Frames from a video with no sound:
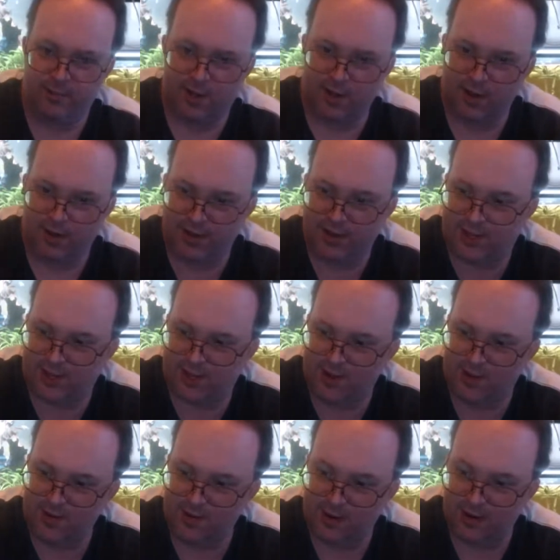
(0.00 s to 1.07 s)
size
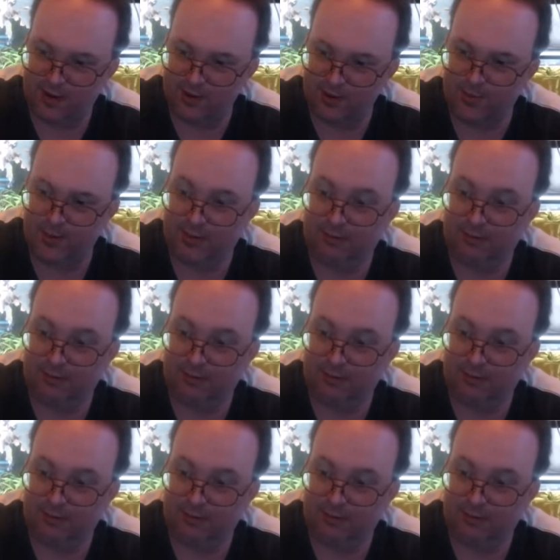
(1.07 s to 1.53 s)
snow globe.